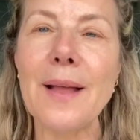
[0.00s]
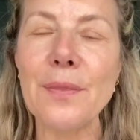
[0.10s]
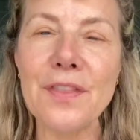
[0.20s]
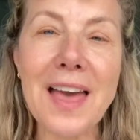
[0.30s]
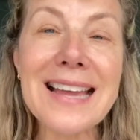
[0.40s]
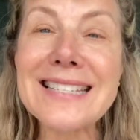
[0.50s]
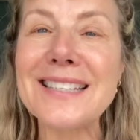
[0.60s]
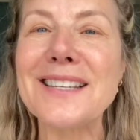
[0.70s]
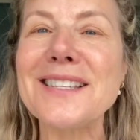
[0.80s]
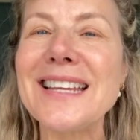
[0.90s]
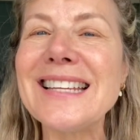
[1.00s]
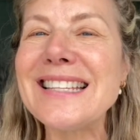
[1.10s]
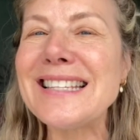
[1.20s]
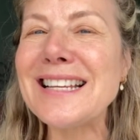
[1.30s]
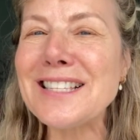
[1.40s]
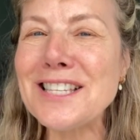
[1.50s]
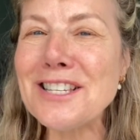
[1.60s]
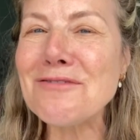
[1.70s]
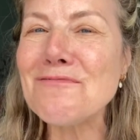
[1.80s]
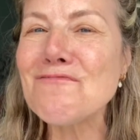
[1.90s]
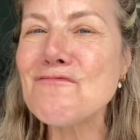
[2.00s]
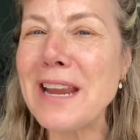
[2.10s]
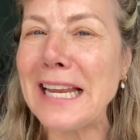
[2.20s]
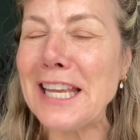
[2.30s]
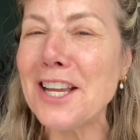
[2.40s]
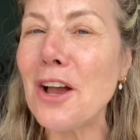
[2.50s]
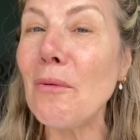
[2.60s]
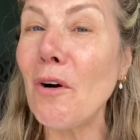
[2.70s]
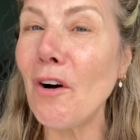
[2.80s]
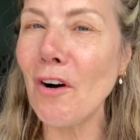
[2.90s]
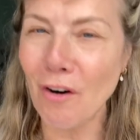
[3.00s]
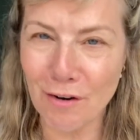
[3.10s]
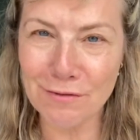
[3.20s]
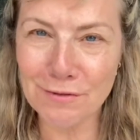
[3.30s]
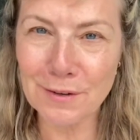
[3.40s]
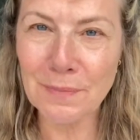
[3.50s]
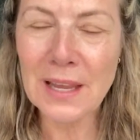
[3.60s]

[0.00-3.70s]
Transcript: and that is it doesn't really go off.